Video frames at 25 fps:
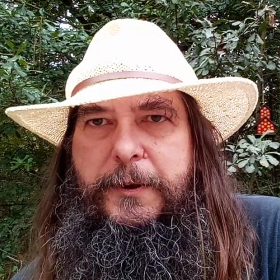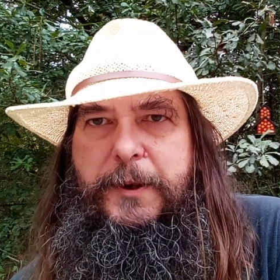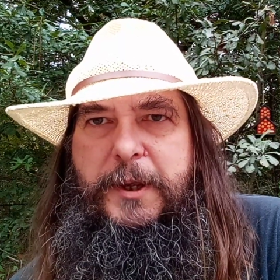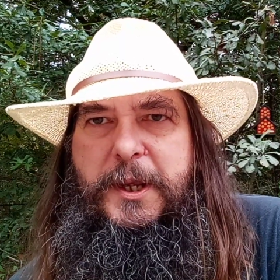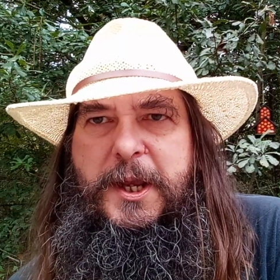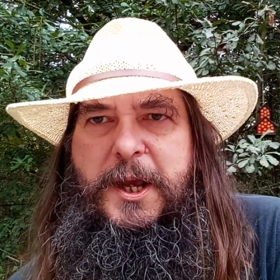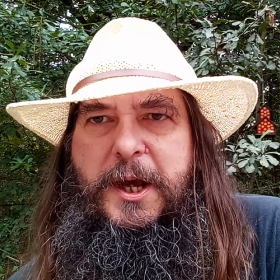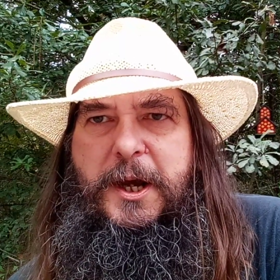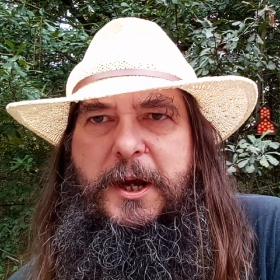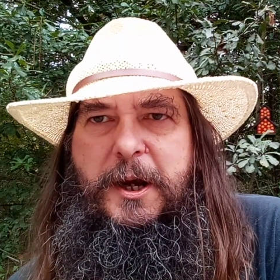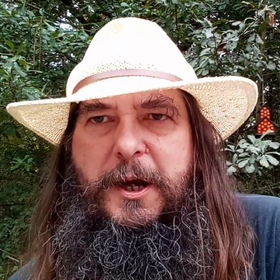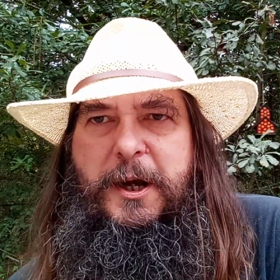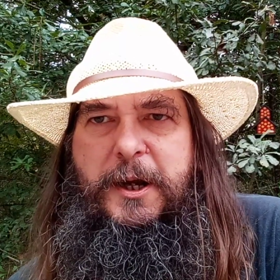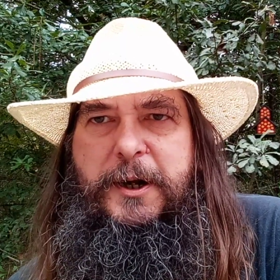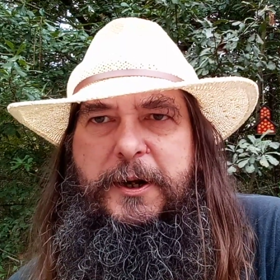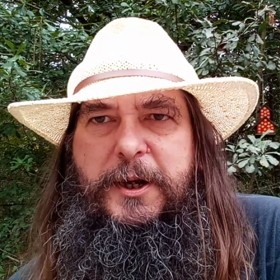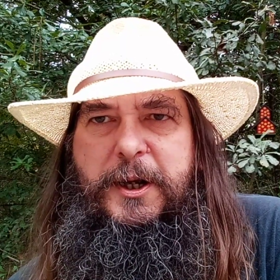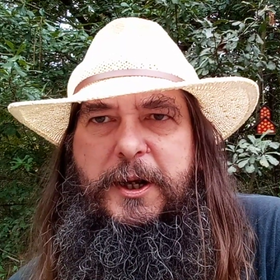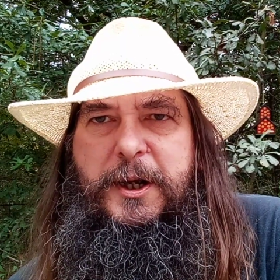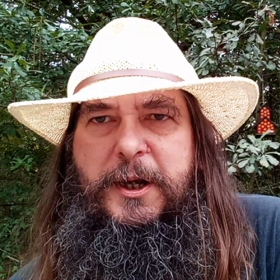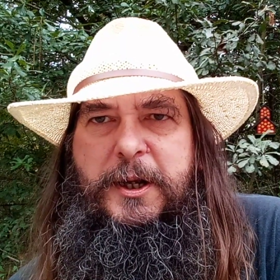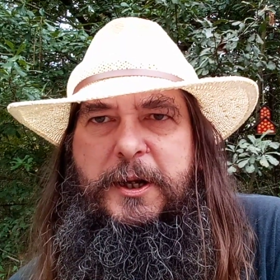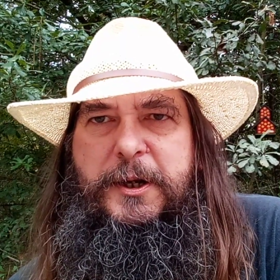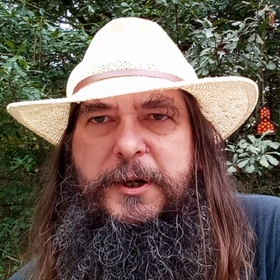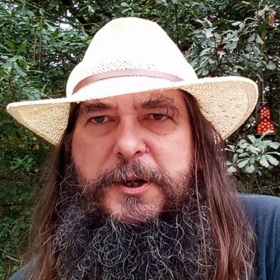yeah,
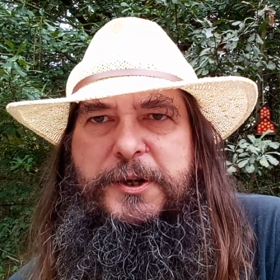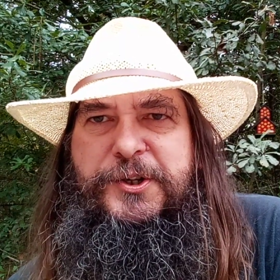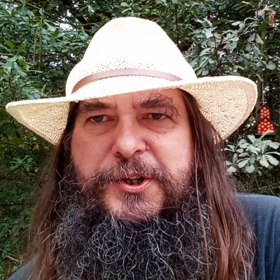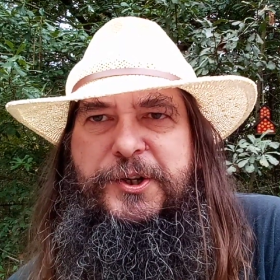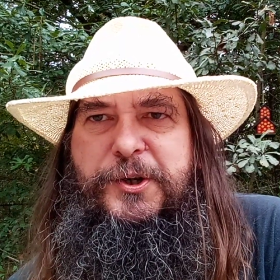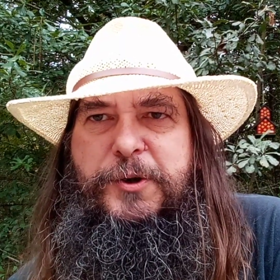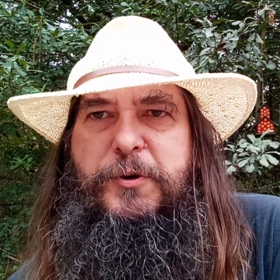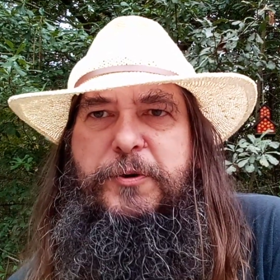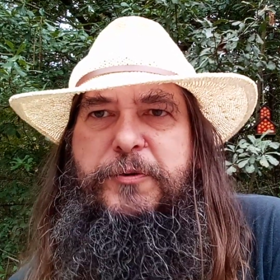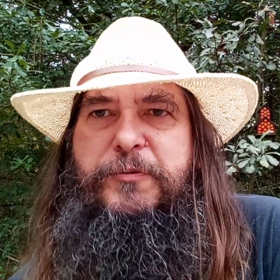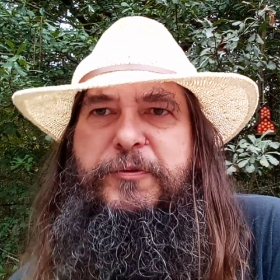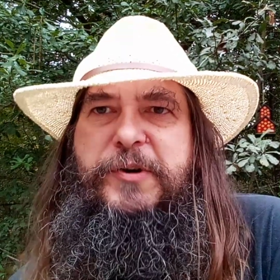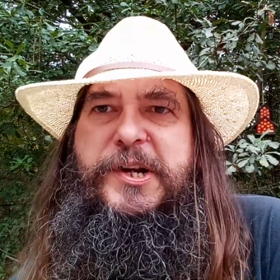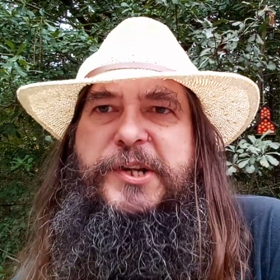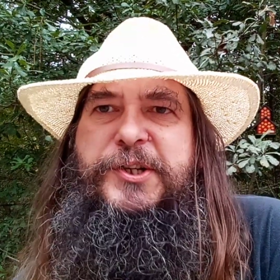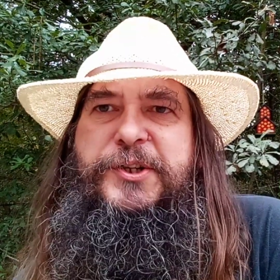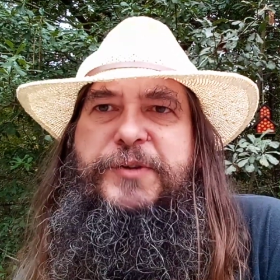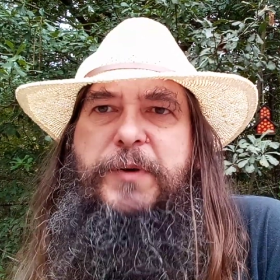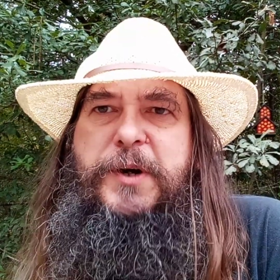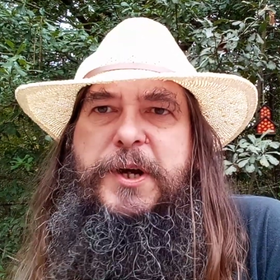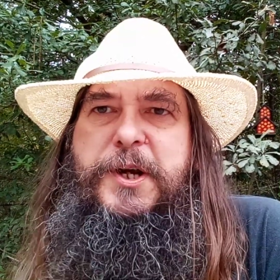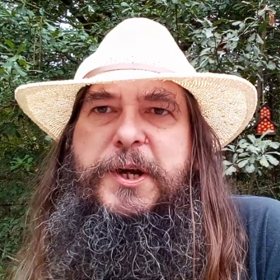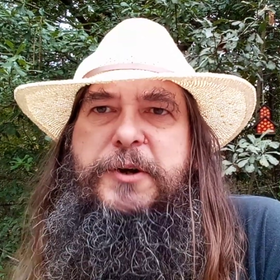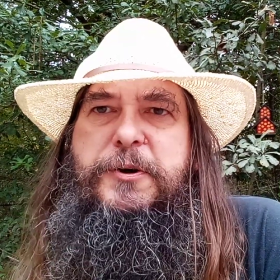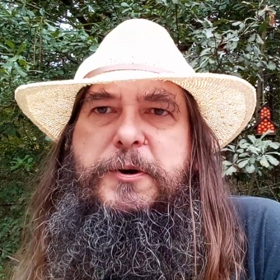and there's a good
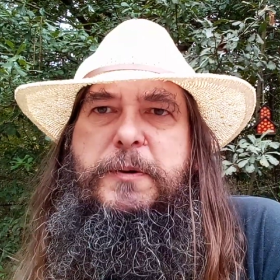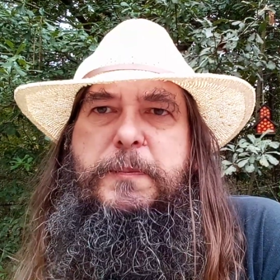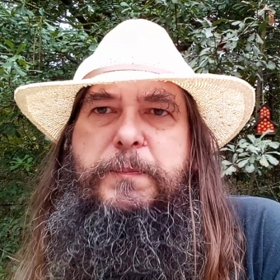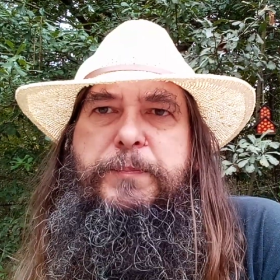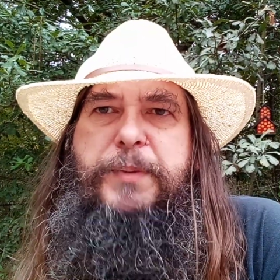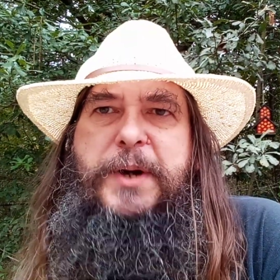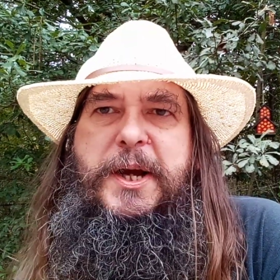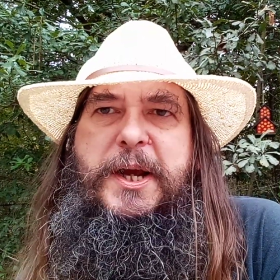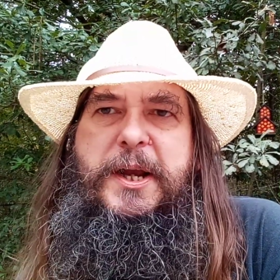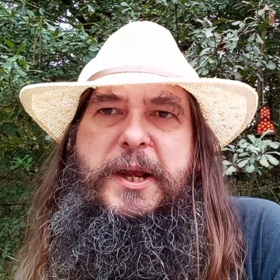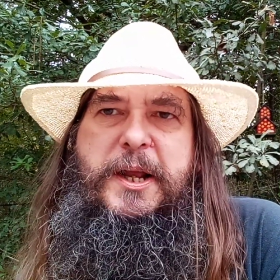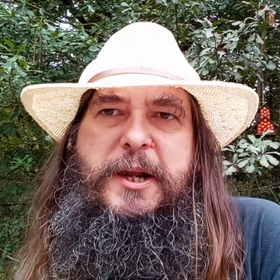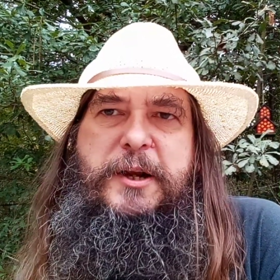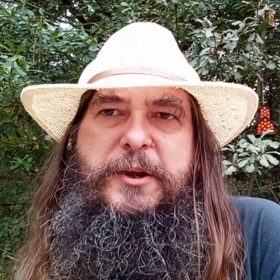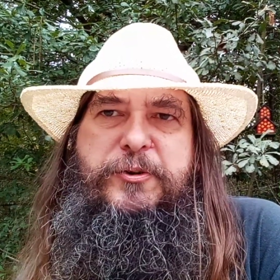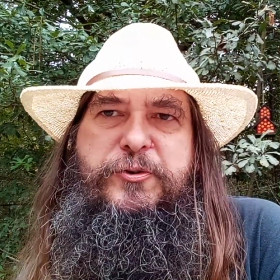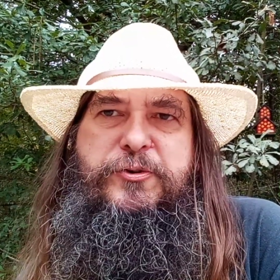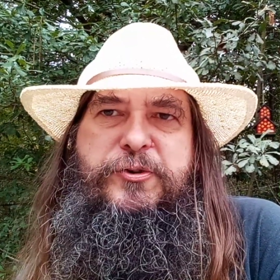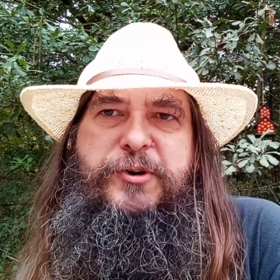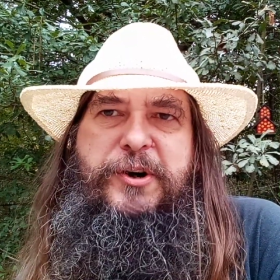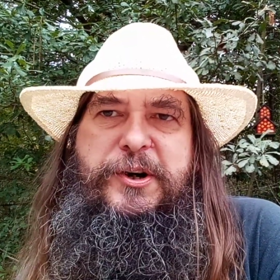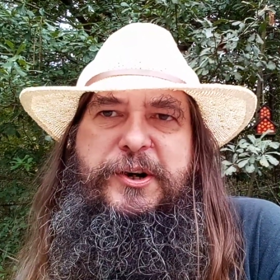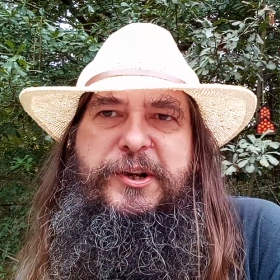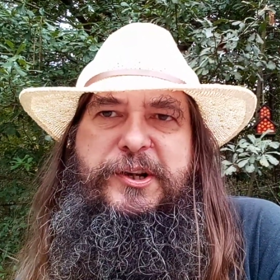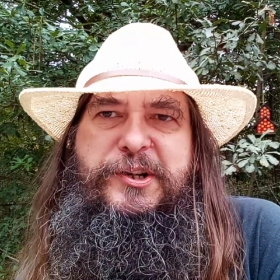reason why you don't buy
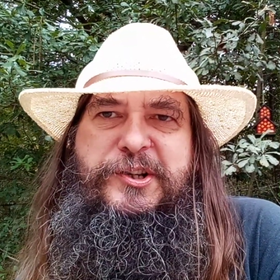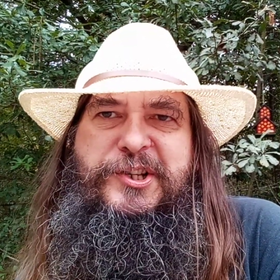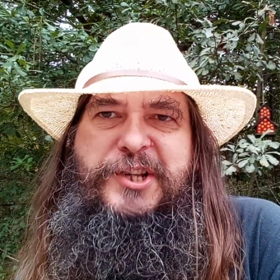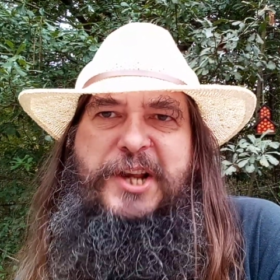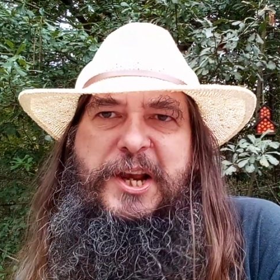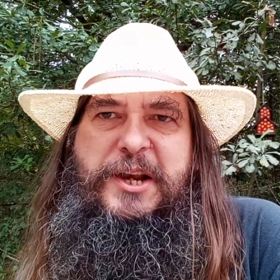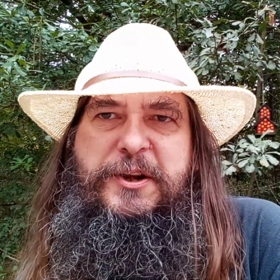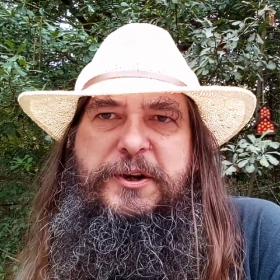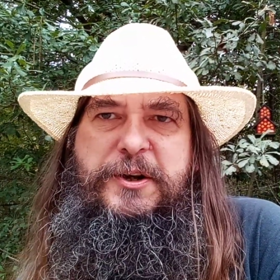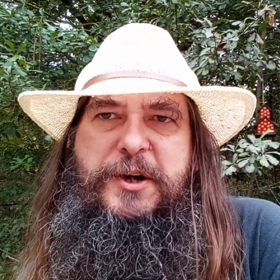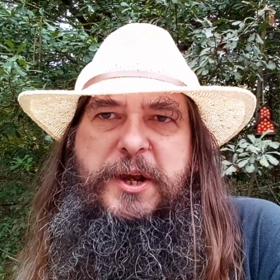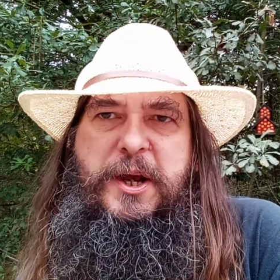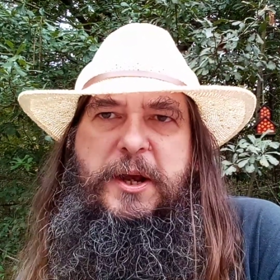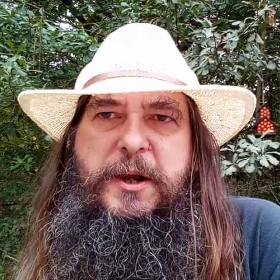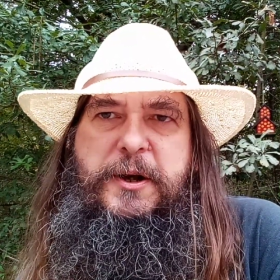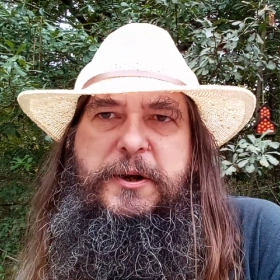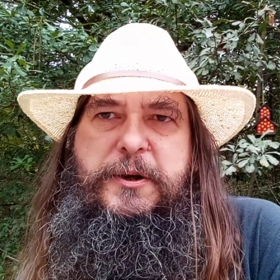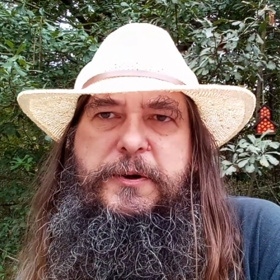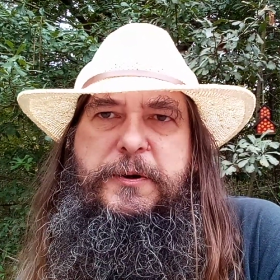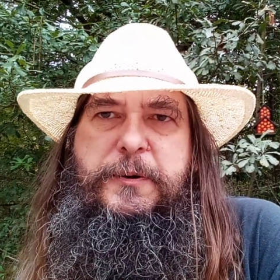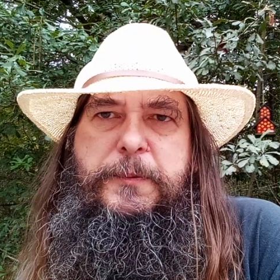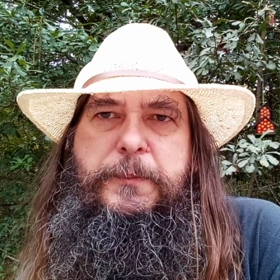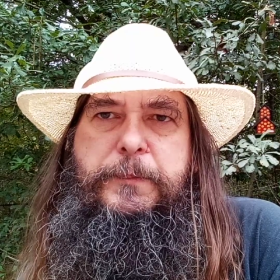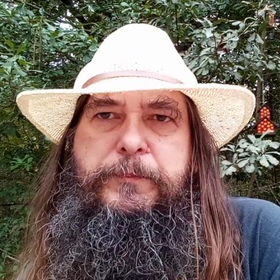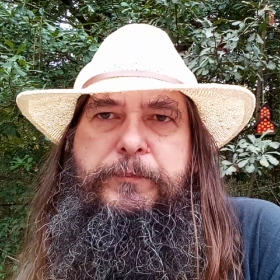electronics
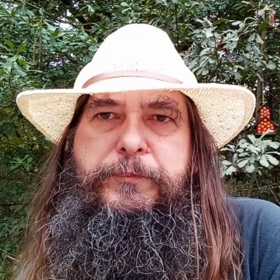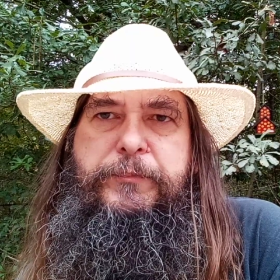secondhand.